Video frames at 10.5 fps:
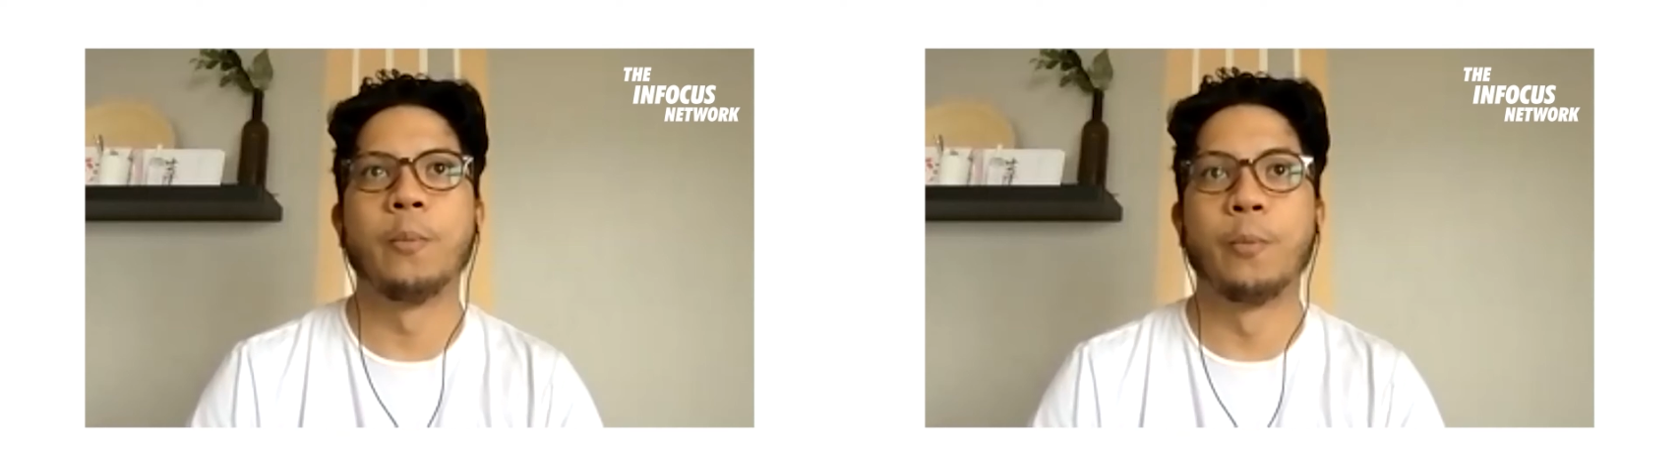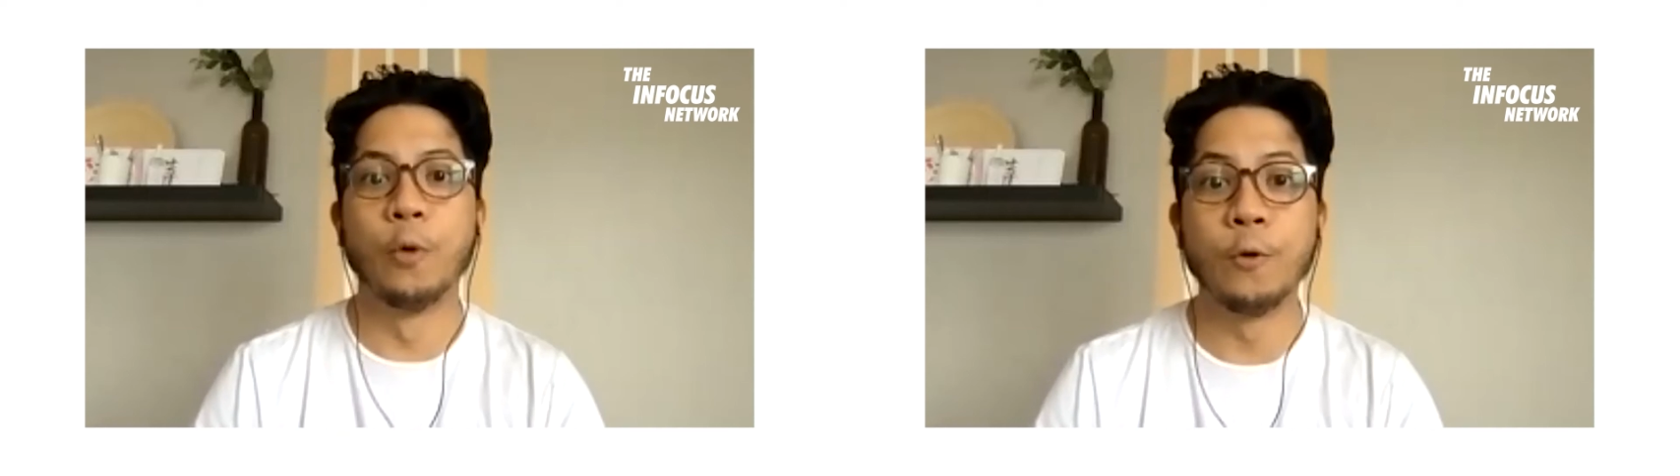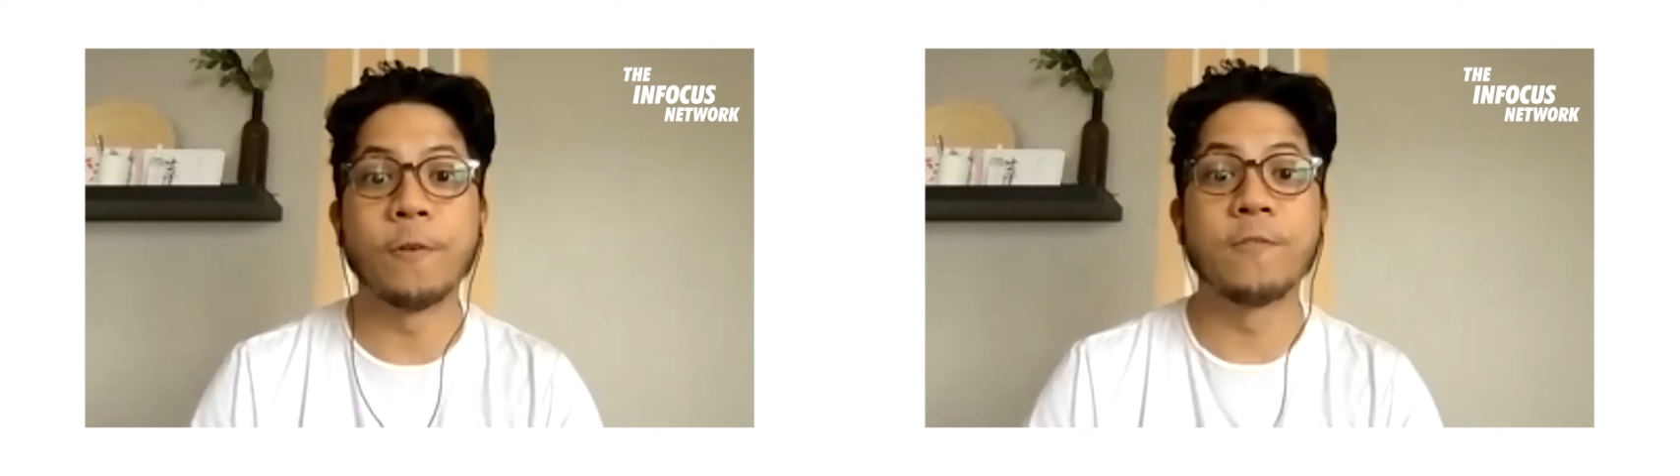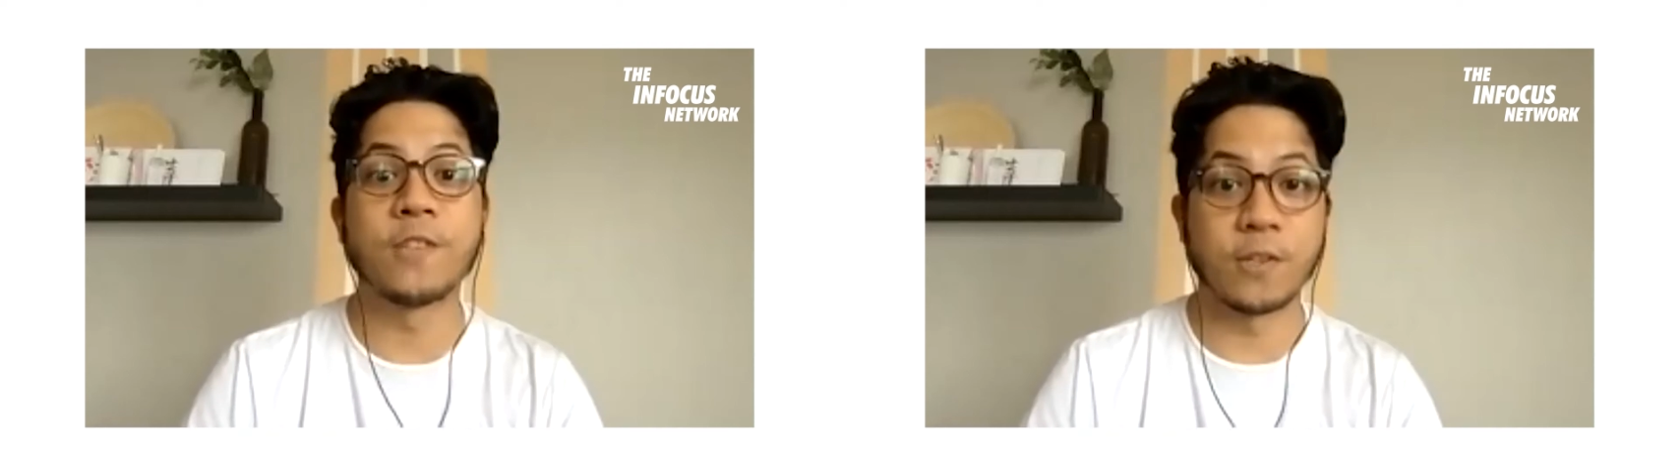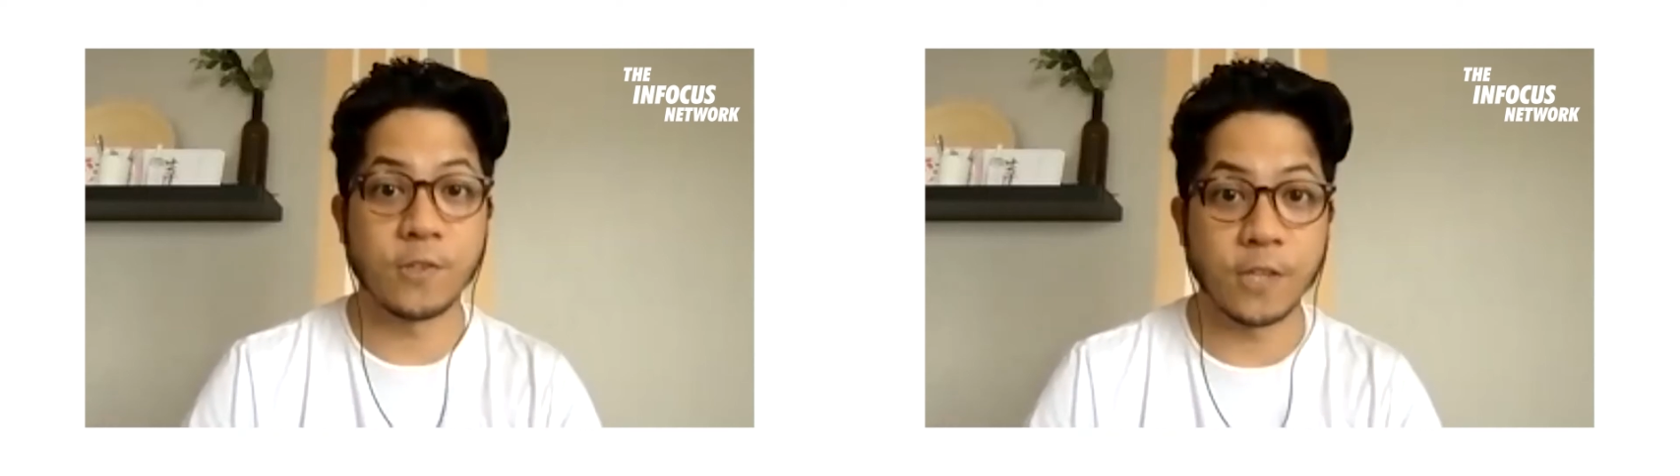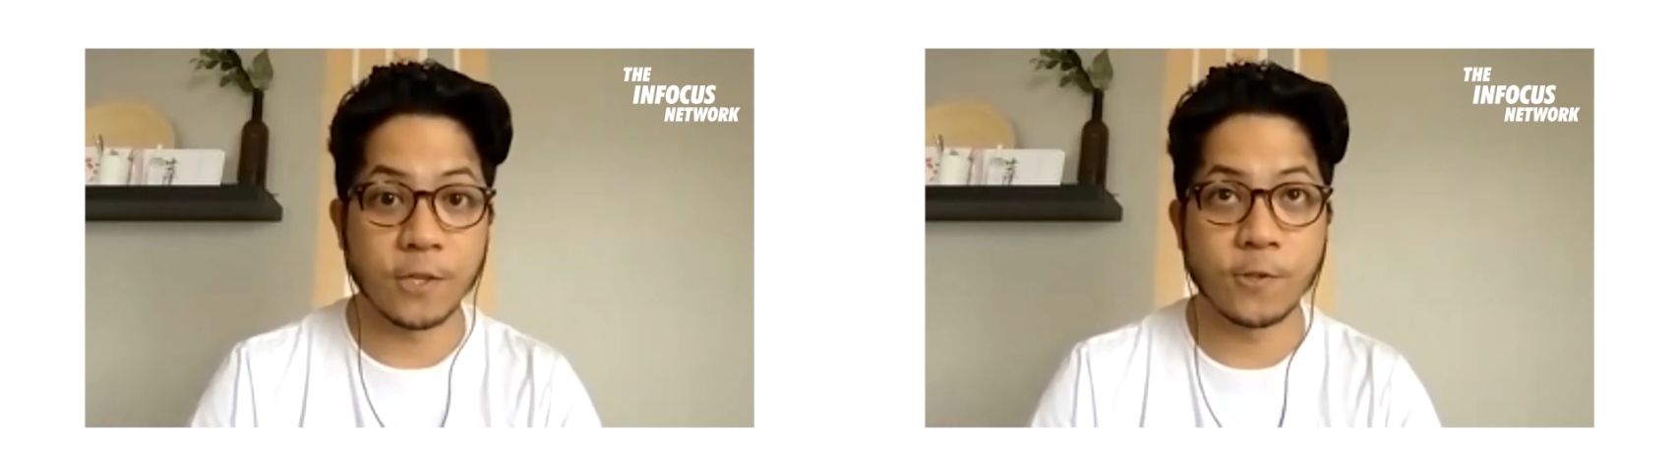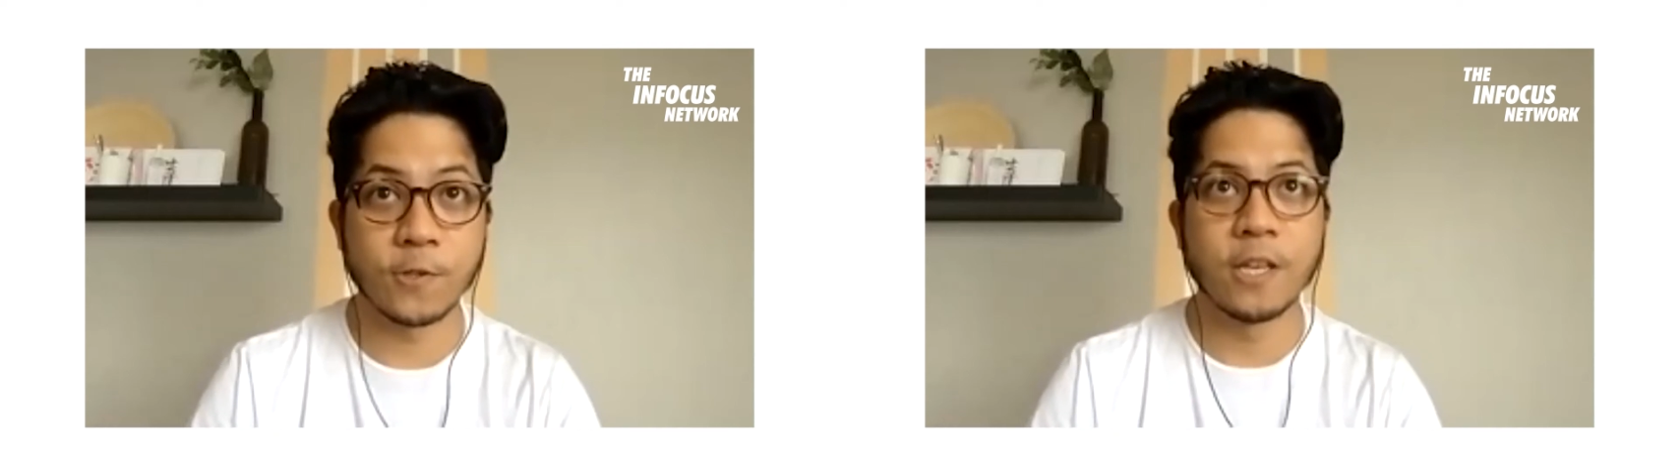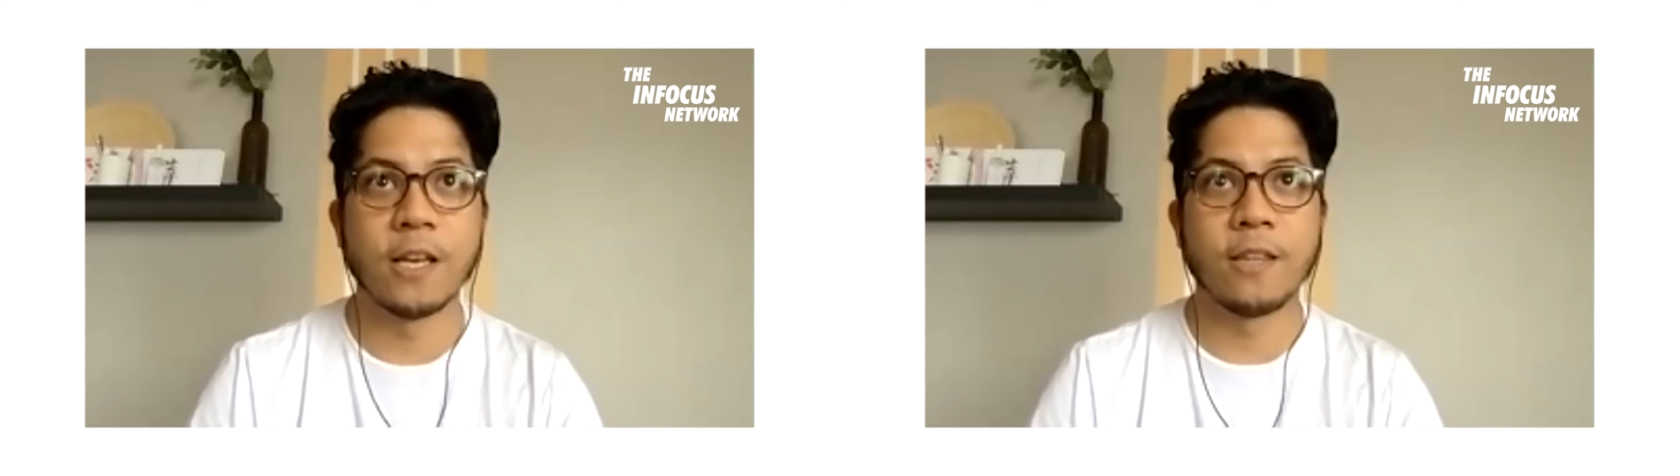proof of success